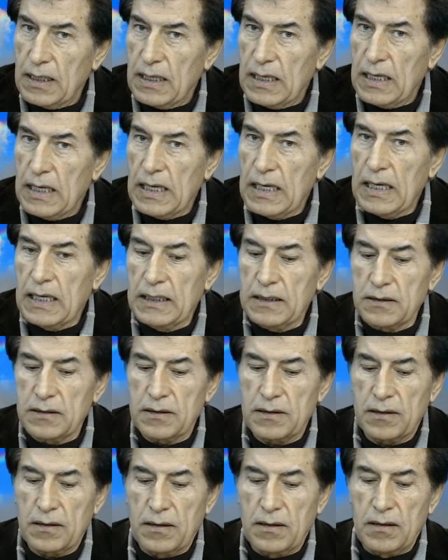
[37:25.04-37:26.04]
And
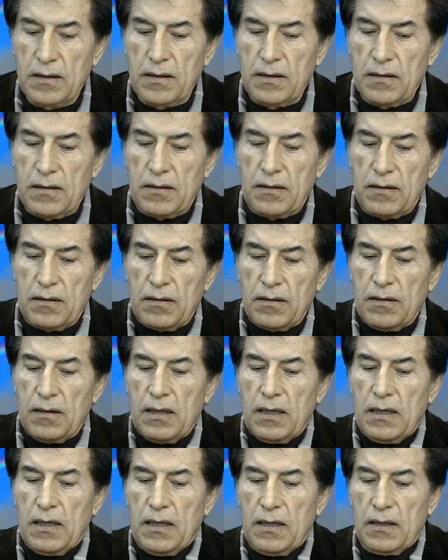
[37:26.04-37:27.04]

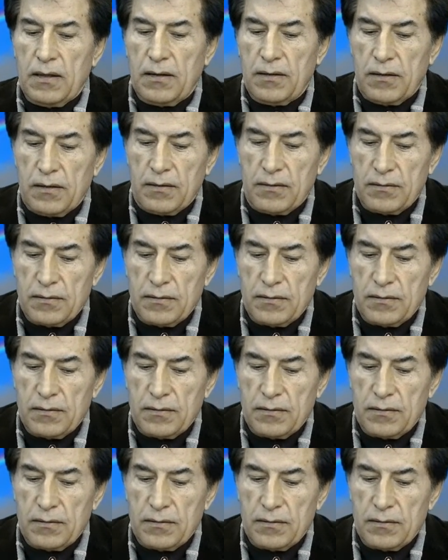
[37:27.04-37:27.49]
uh,